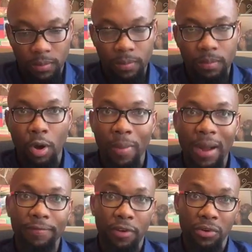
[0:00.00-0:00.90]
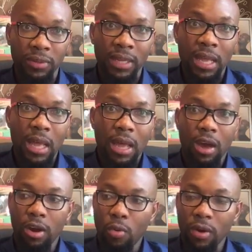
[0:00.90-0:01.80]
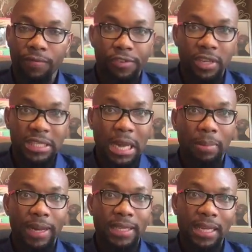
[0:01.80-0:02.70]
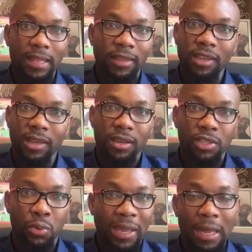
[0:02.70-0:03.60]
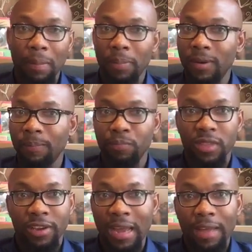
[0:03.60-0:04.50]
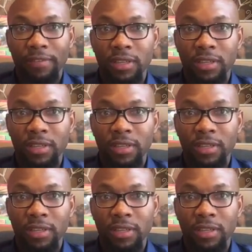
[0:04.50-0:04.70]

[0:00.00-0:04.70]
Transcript: mobile phone or one for the tablets, and then you can just hook it up and there you have it.